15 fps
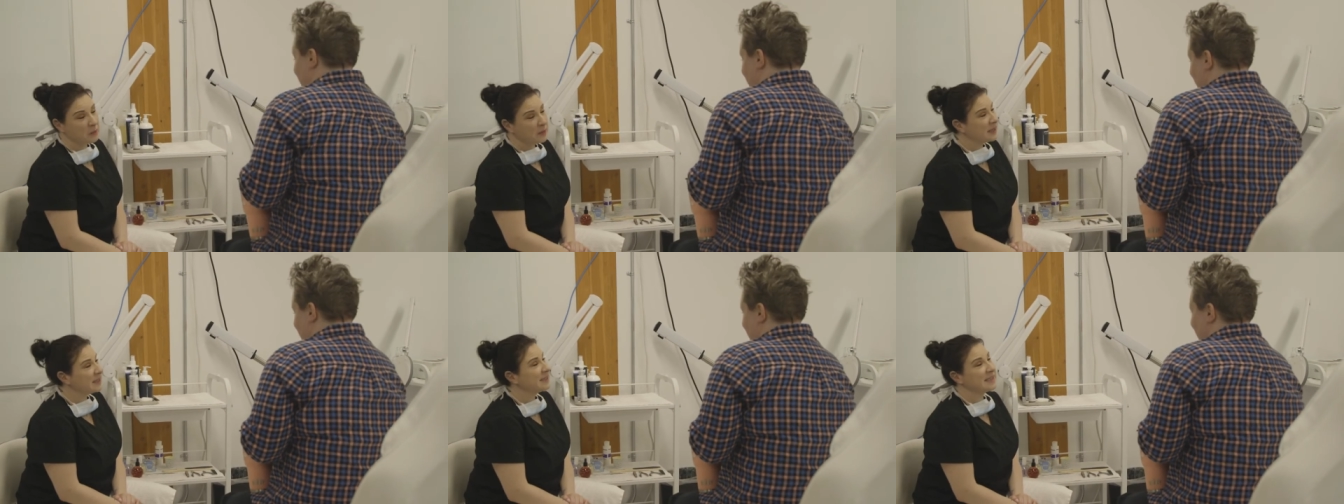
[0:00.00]

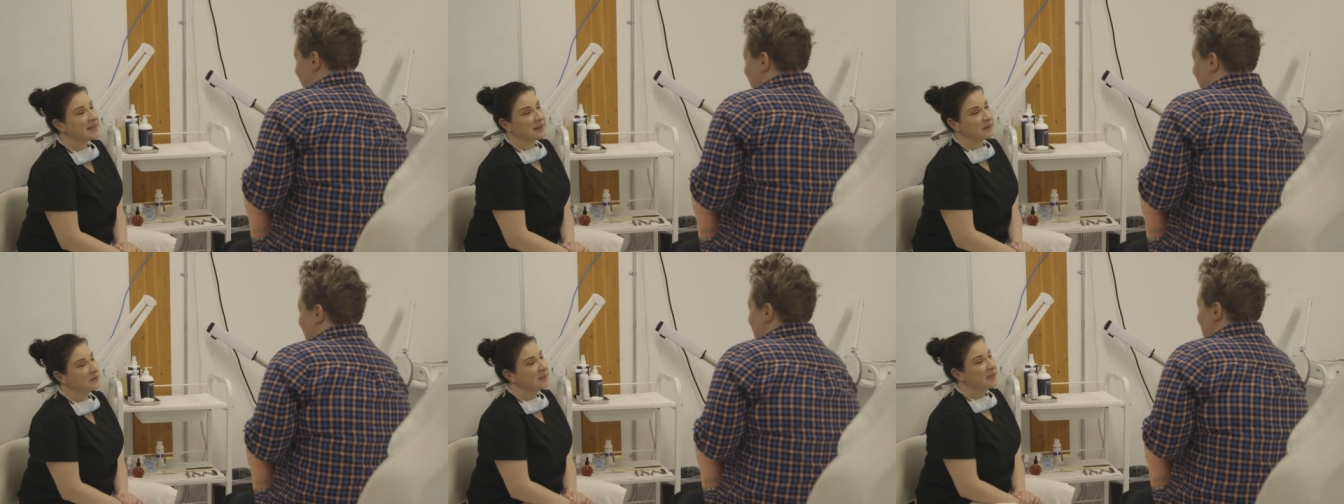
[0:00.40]

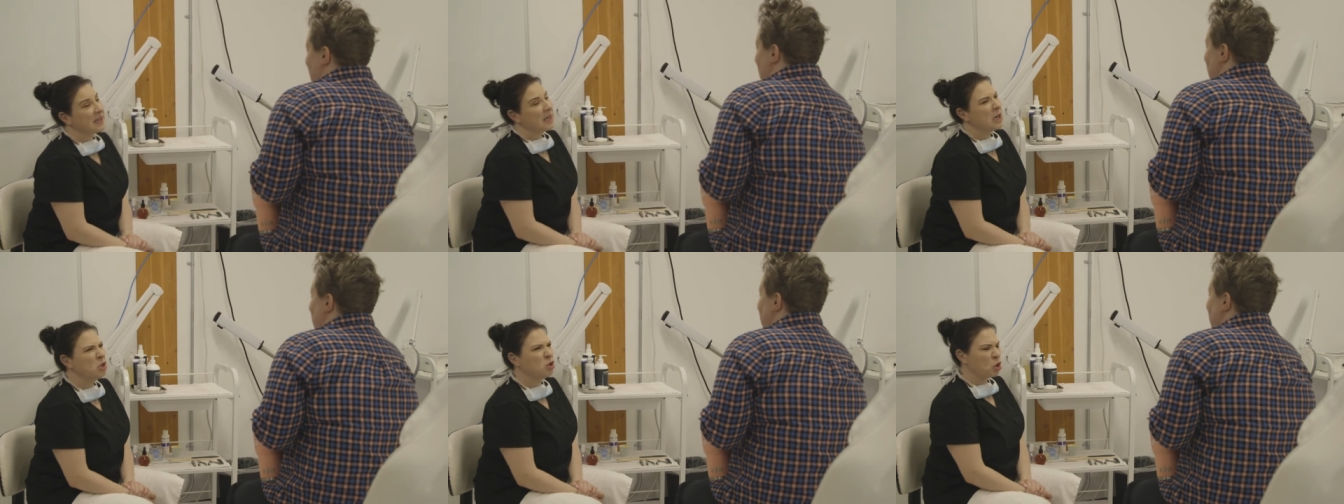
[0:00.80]
programs
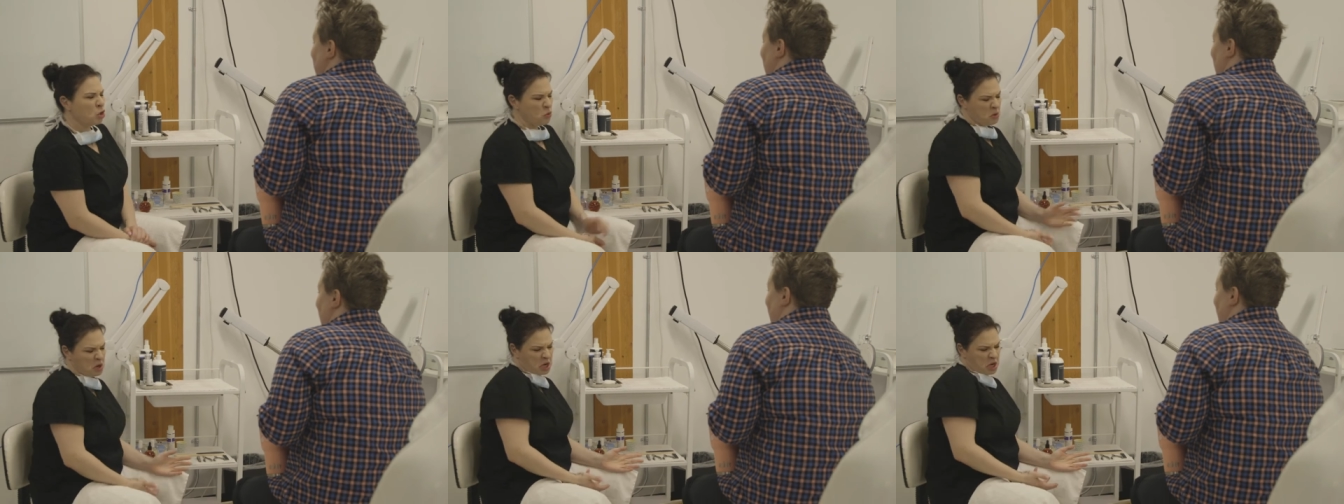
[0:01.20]
is the
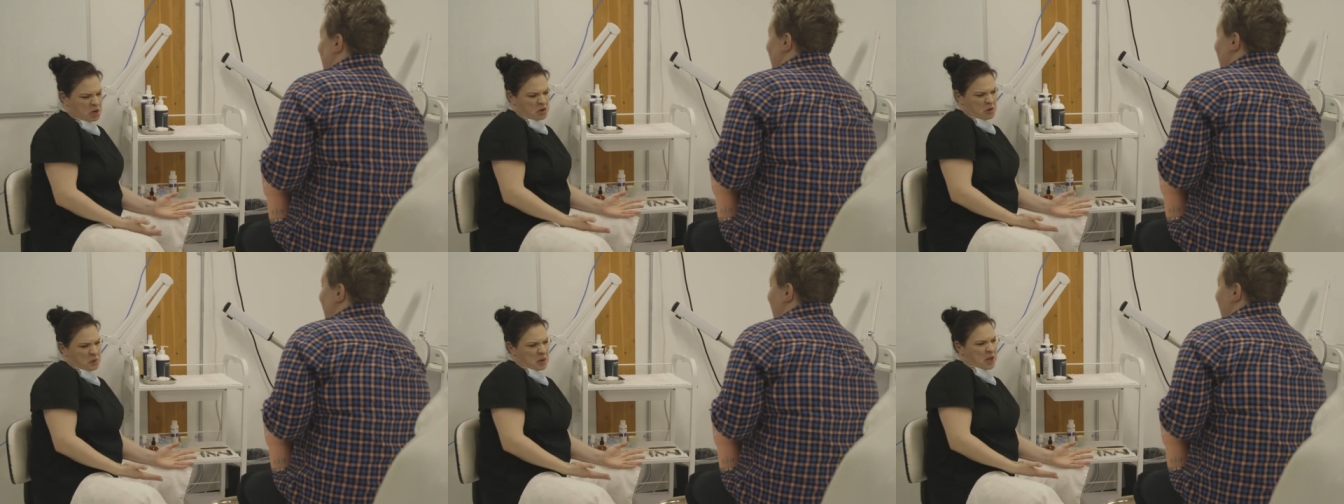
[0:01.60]

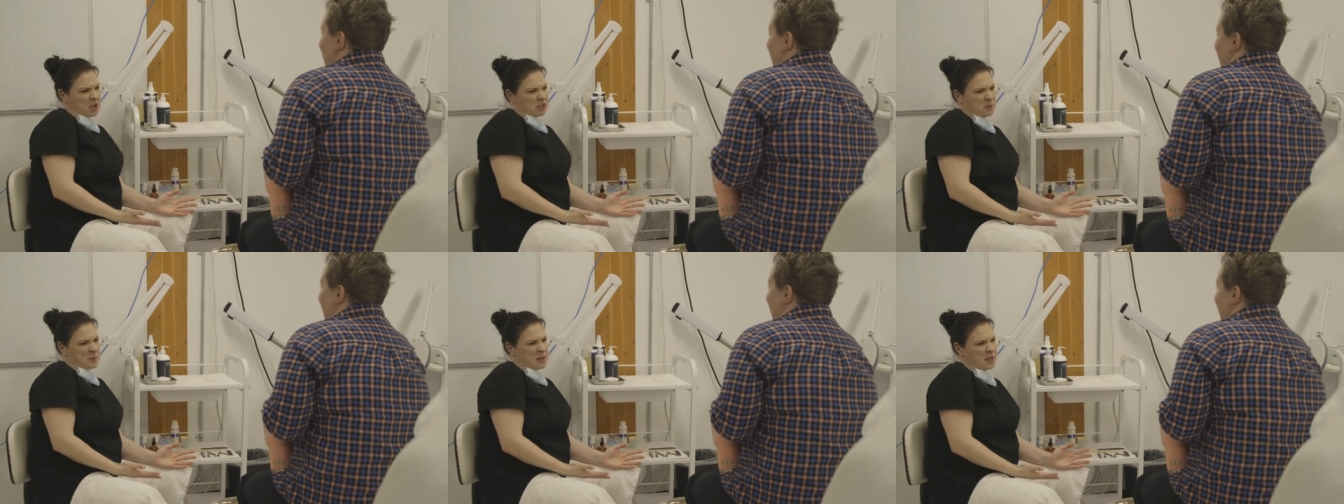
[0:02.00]
family
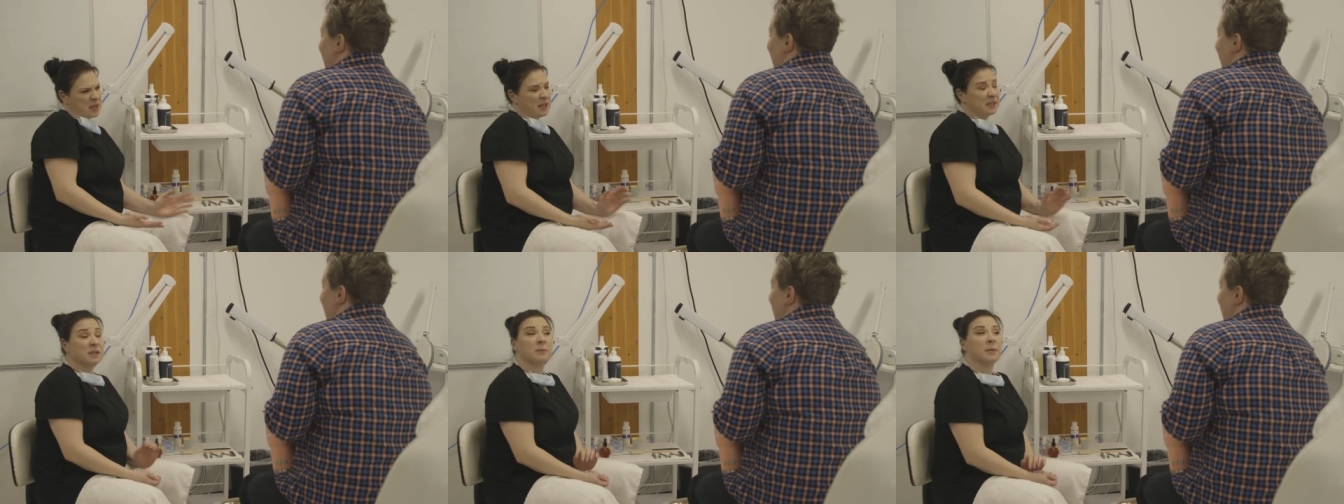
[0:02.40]

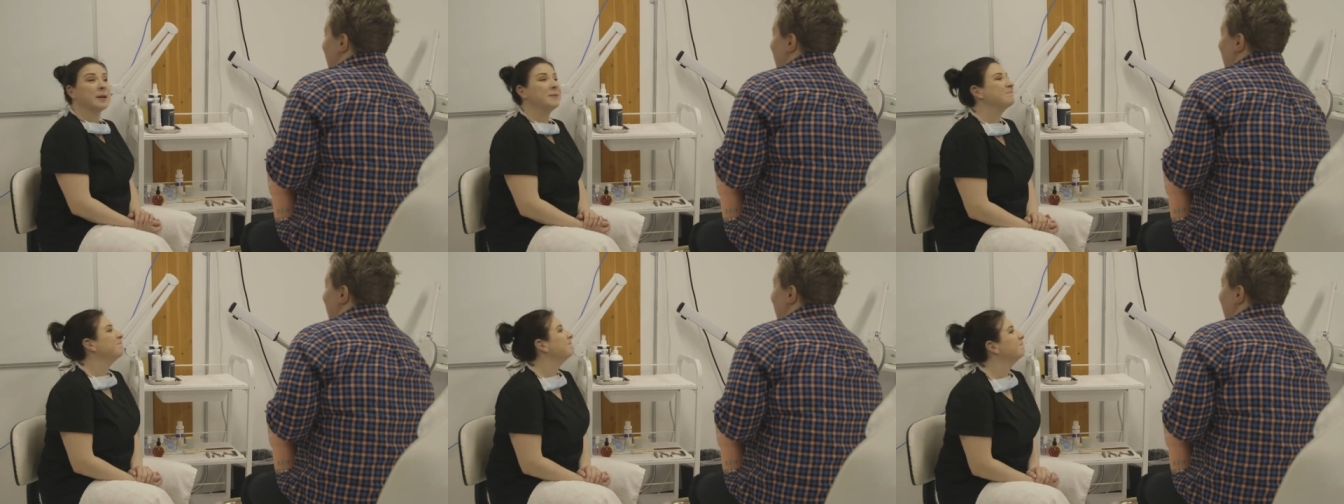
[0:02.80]
spirit.
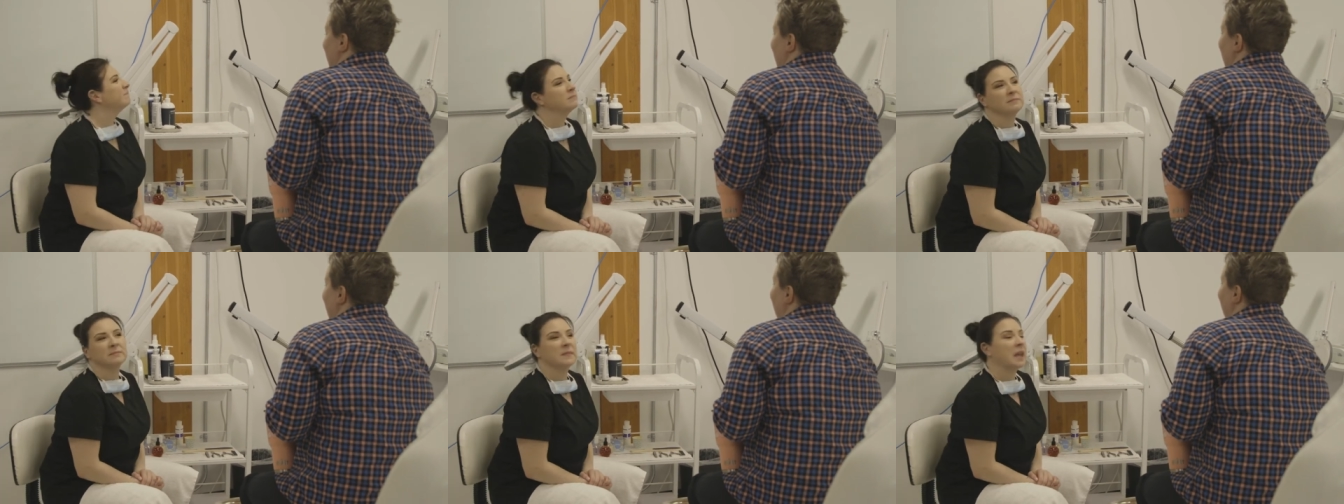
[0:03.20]

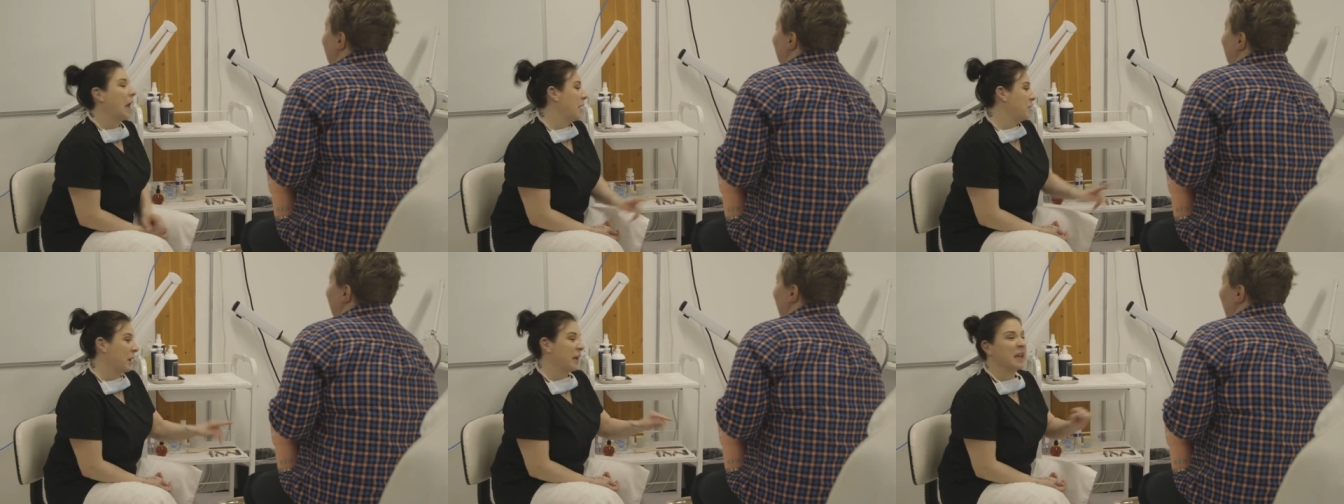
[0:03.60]
People
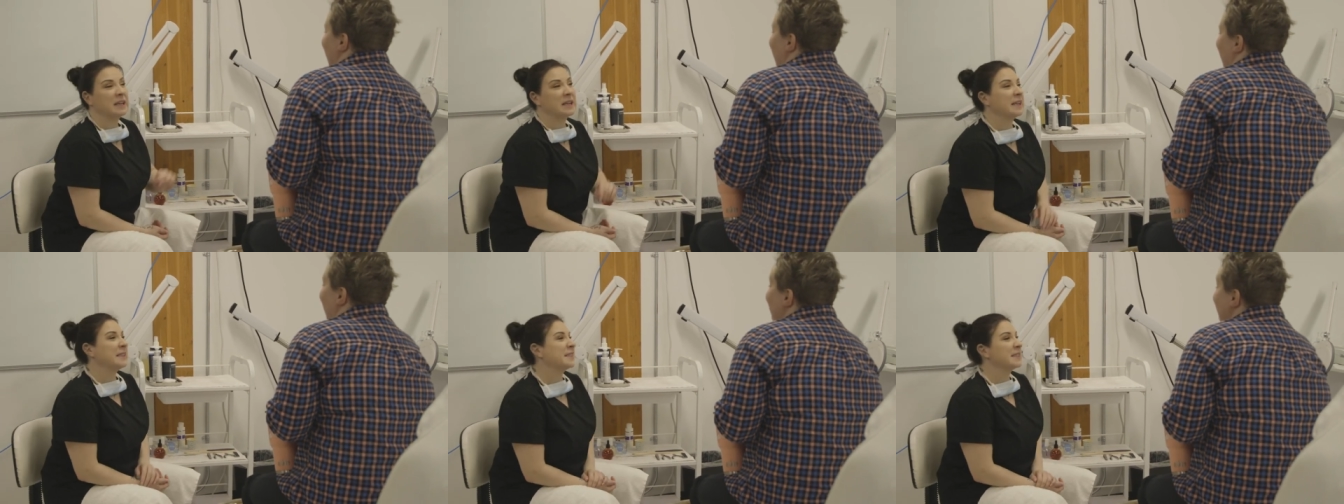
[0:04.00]
care about